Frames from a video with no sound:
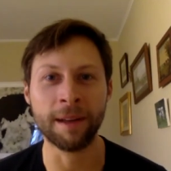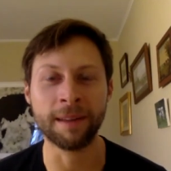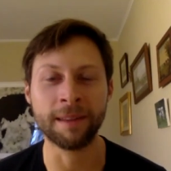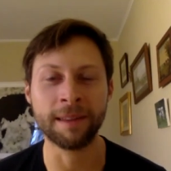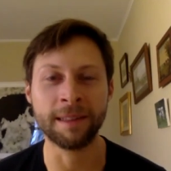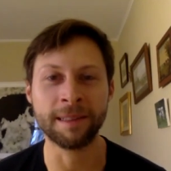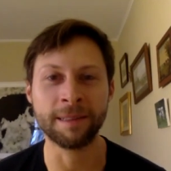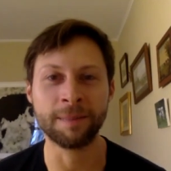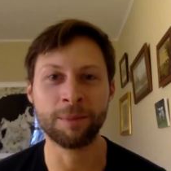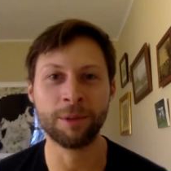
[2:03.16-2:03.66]

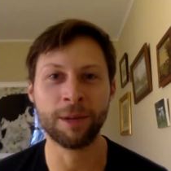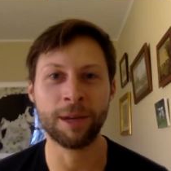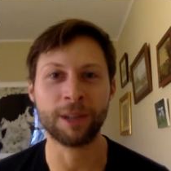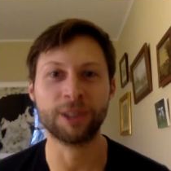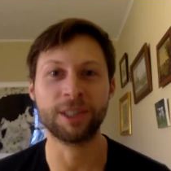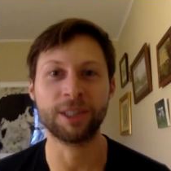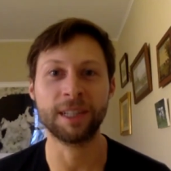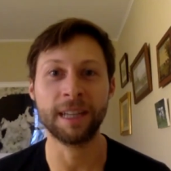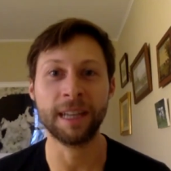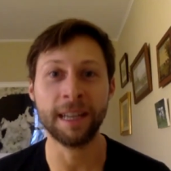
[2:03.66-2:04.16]
this
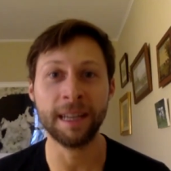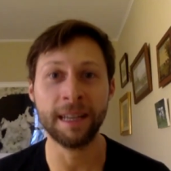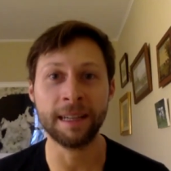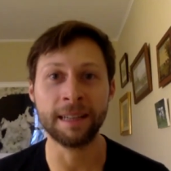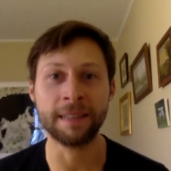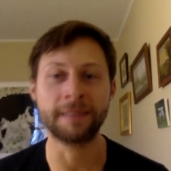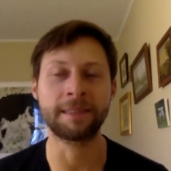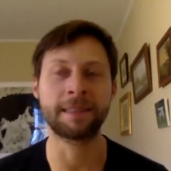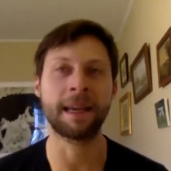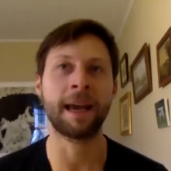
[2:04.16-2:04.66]
production
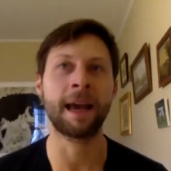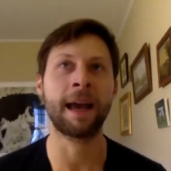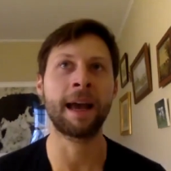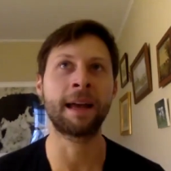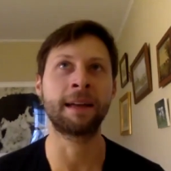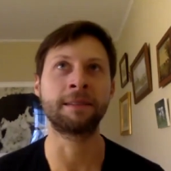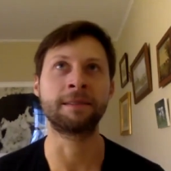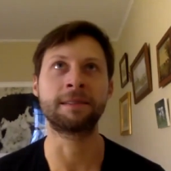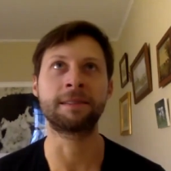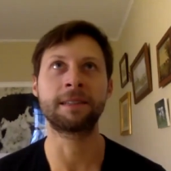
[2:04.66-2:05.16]
is
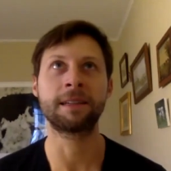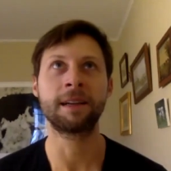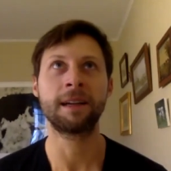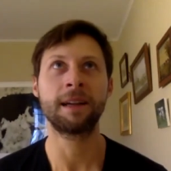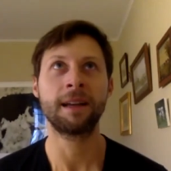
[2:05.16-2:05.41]
and